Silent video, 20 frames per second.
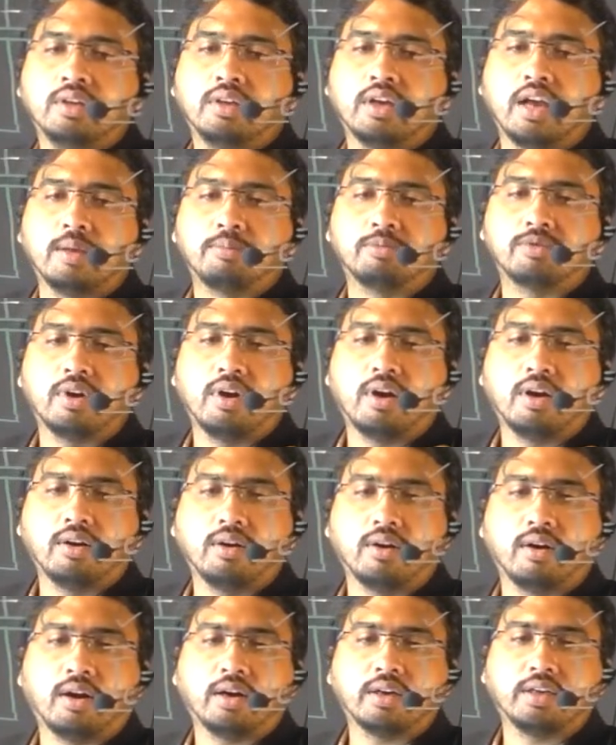epsilon
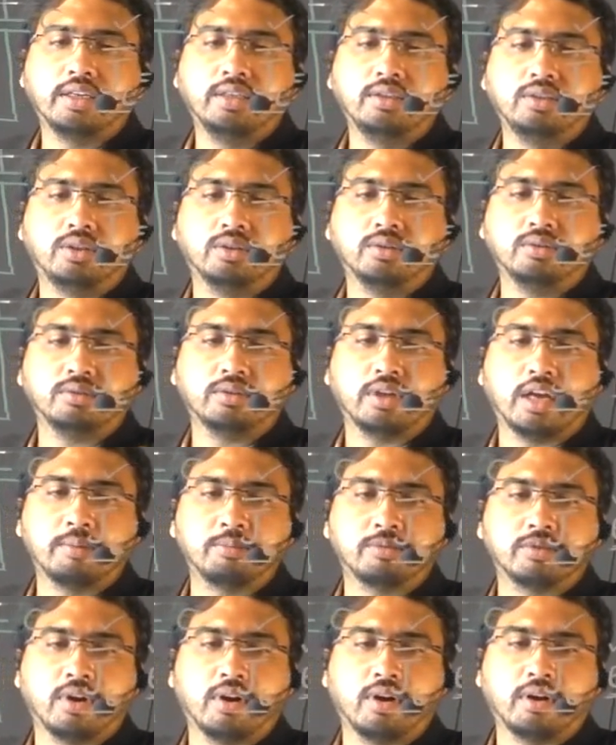naught into
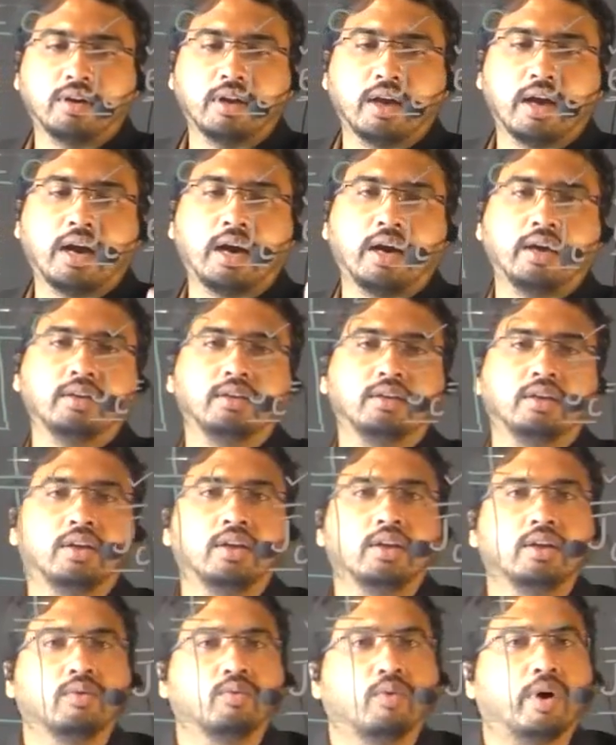epsilon r.
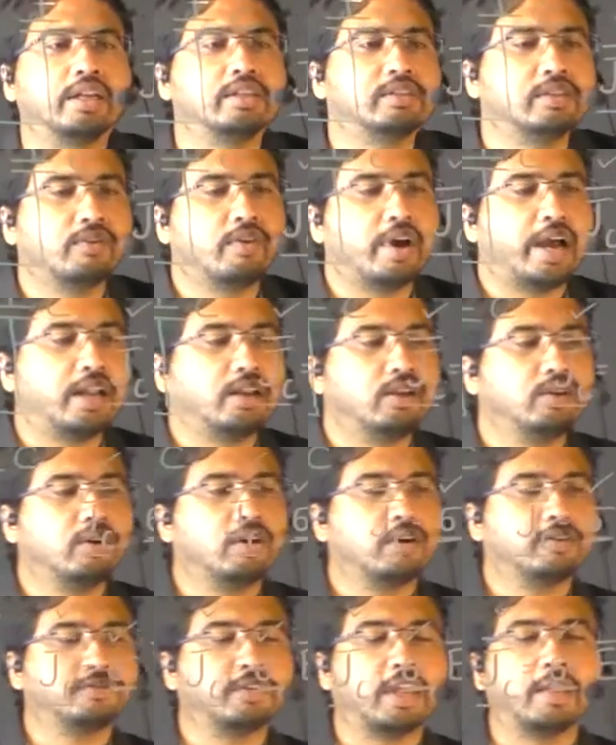What is the value
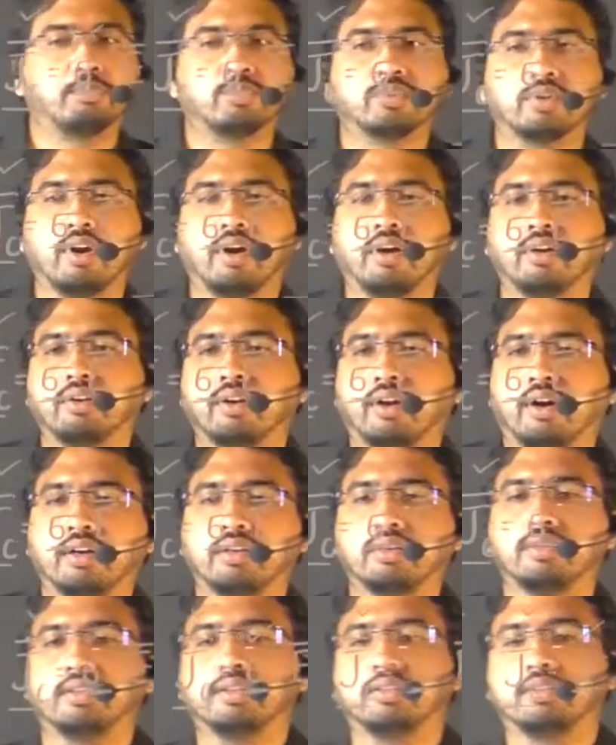of epsilon
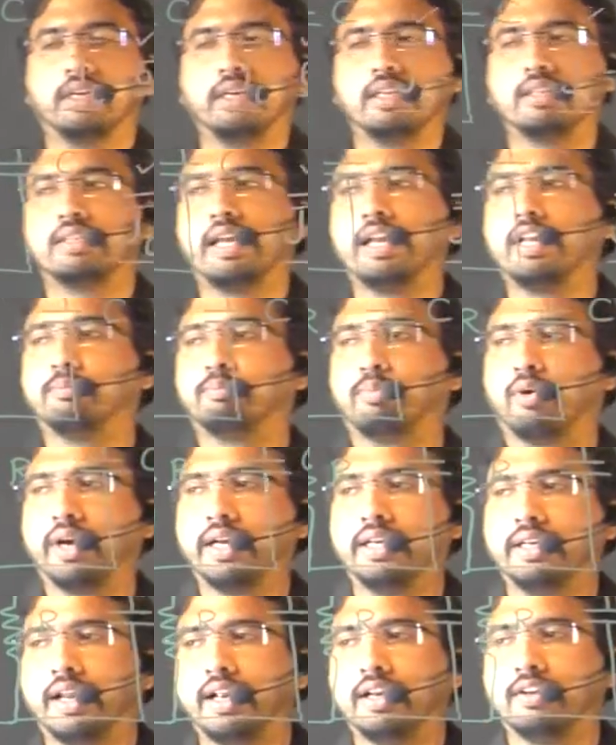naught? That is
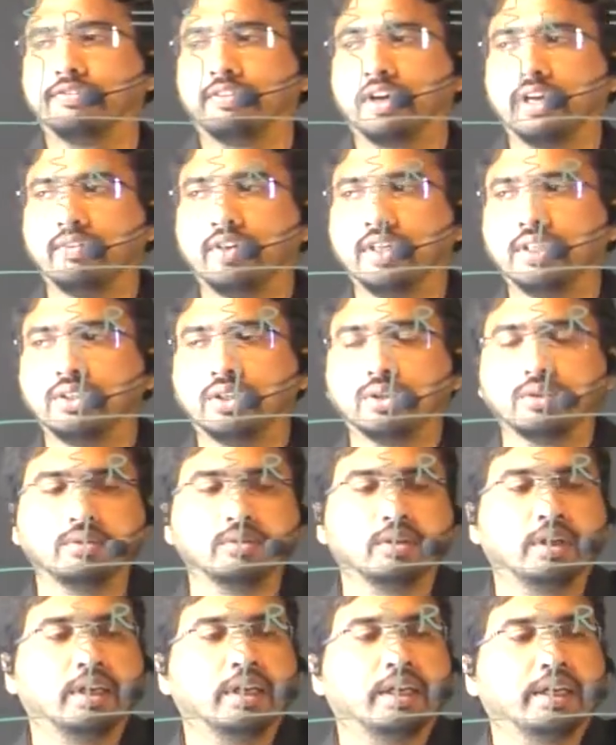8.85 into
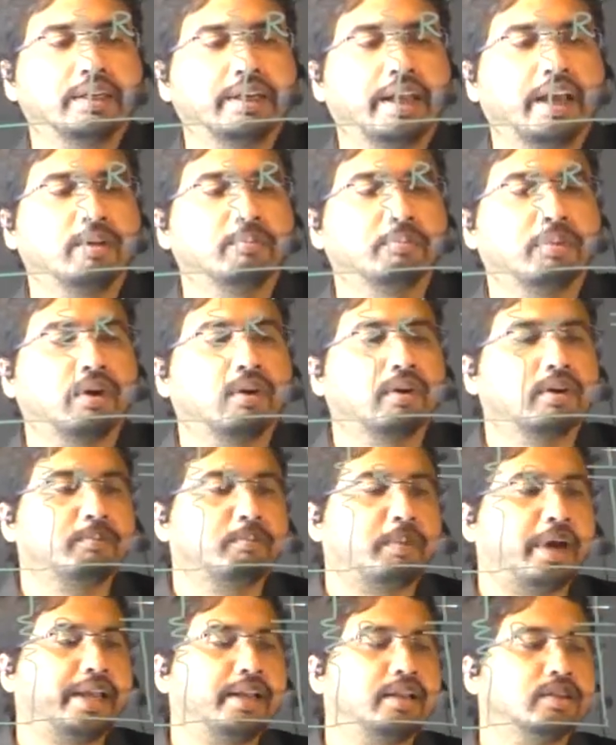10 power
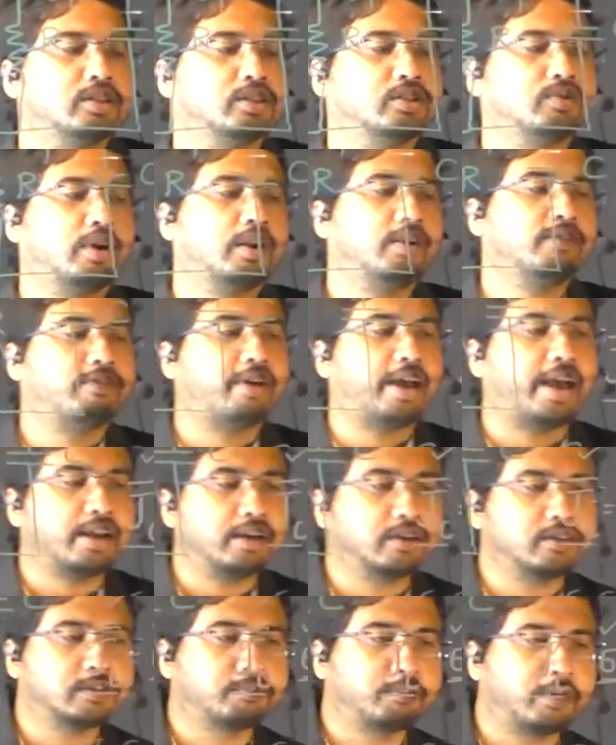minus 12
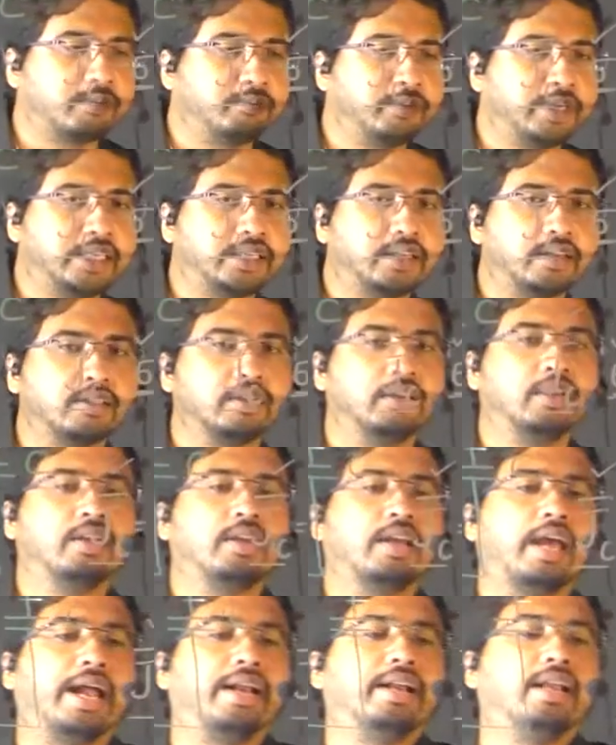farads per meter,
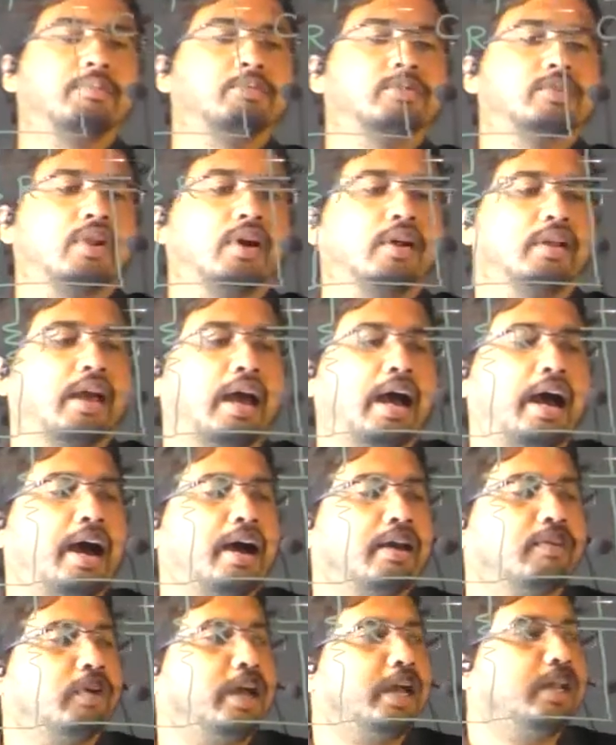and epsilon
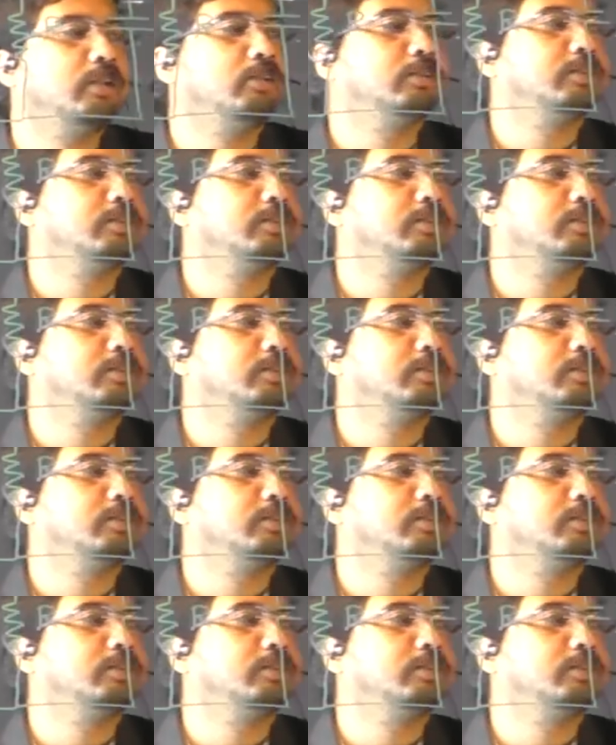r value